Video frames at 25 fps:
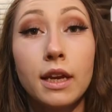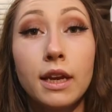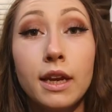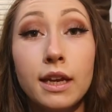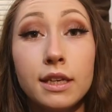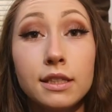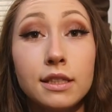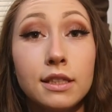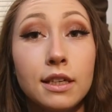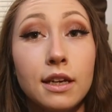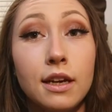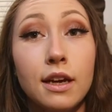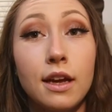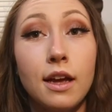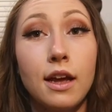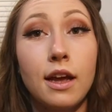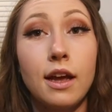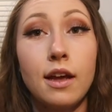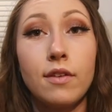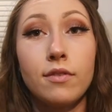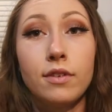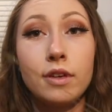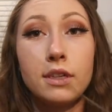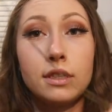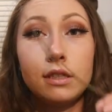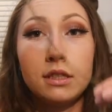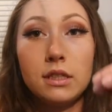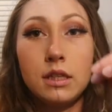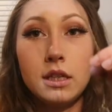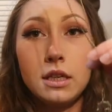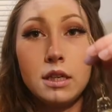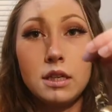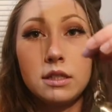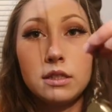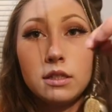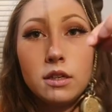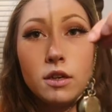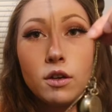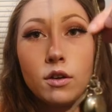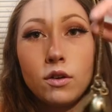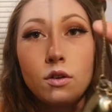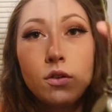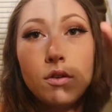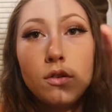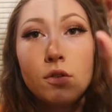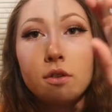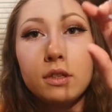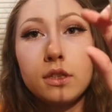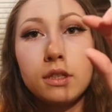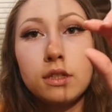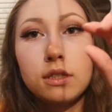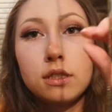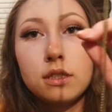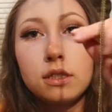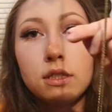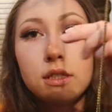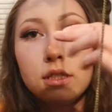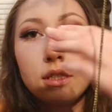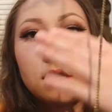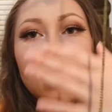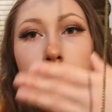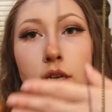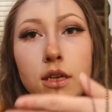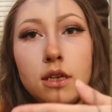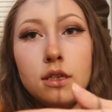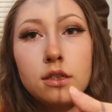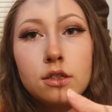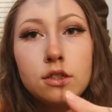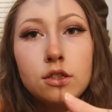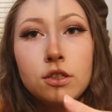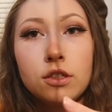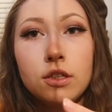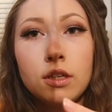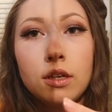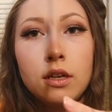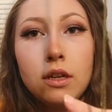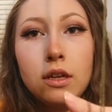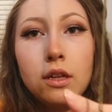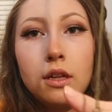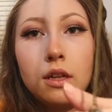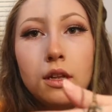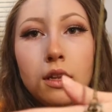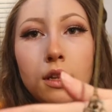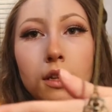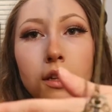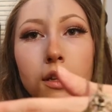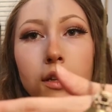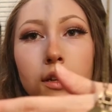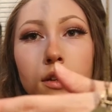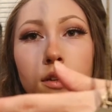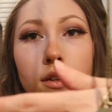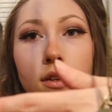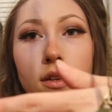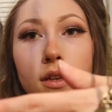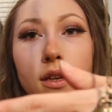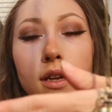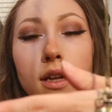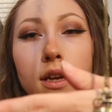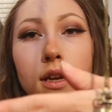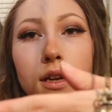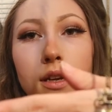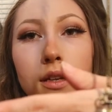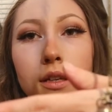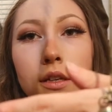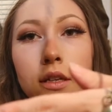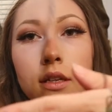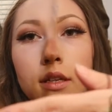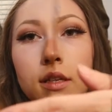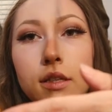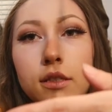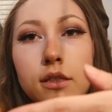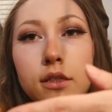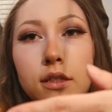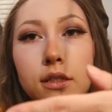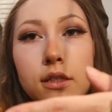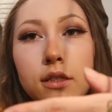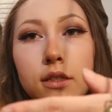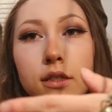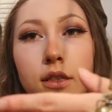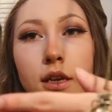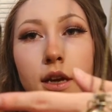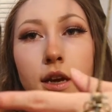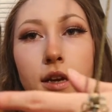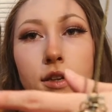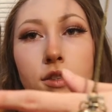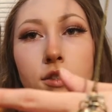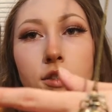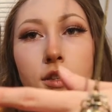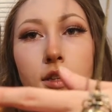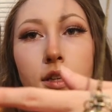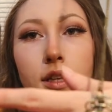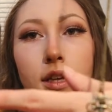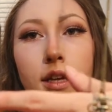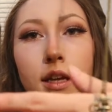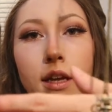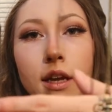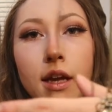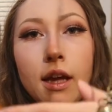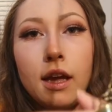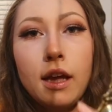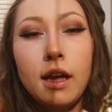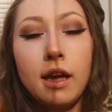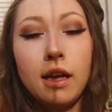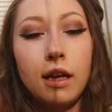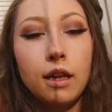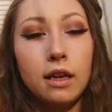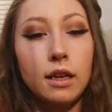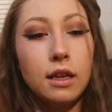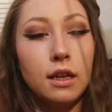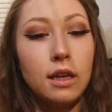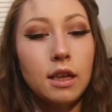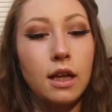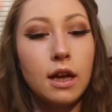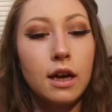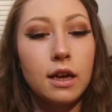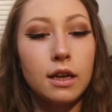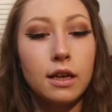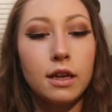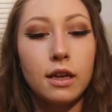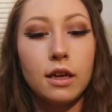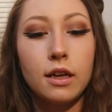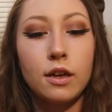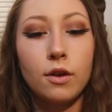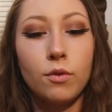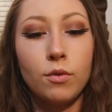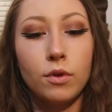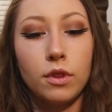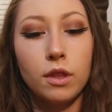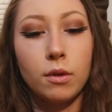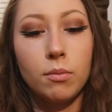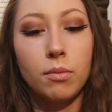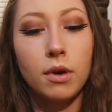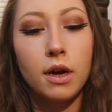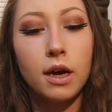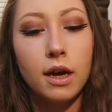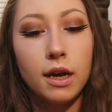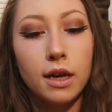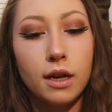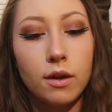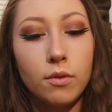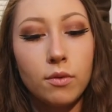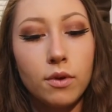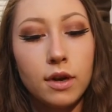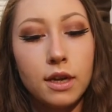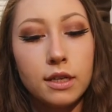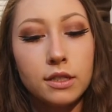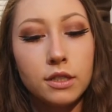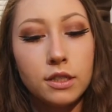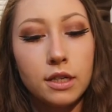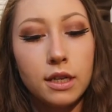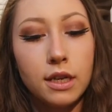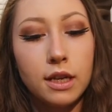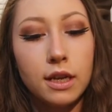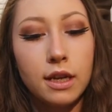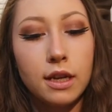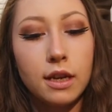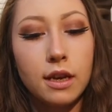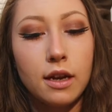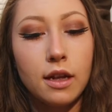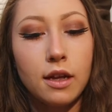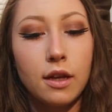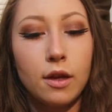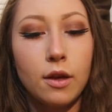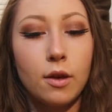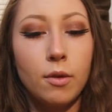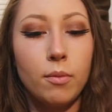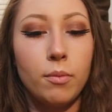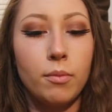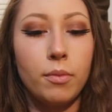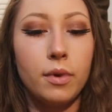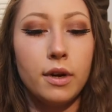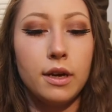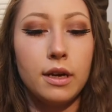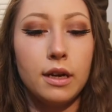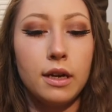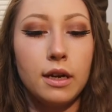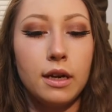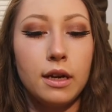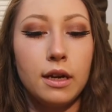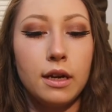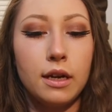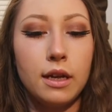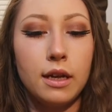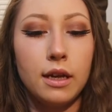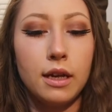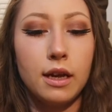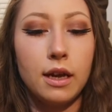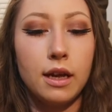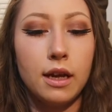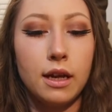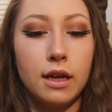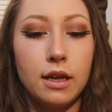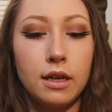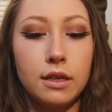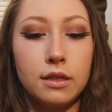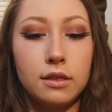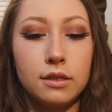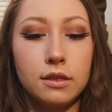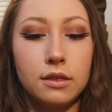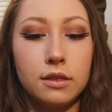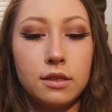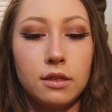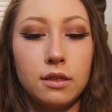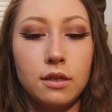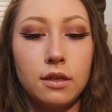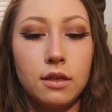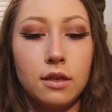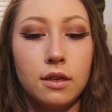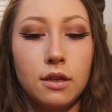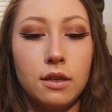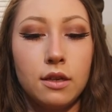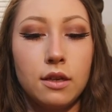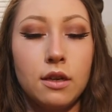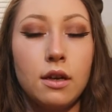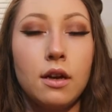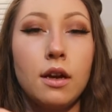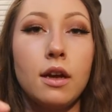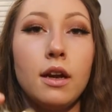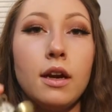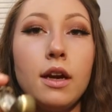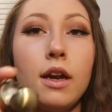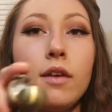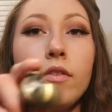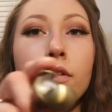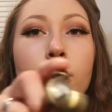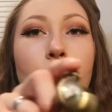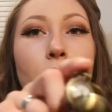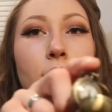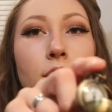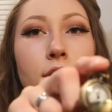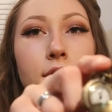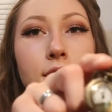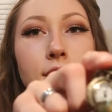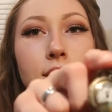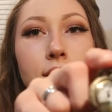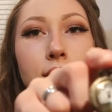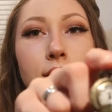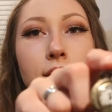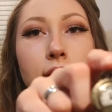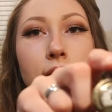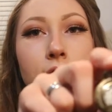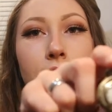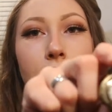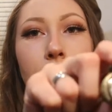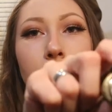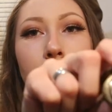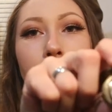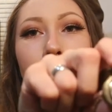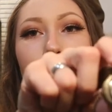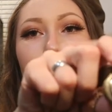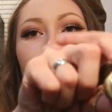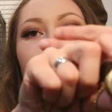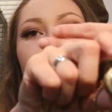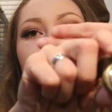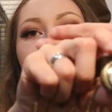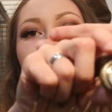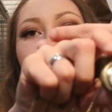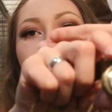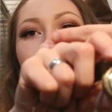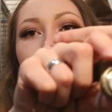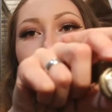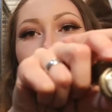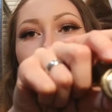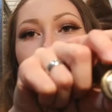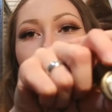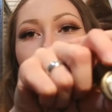Next thing I have is this golden snitch little necklace. This is actually a locket with a pocket watch in it, but it has never worked since I got it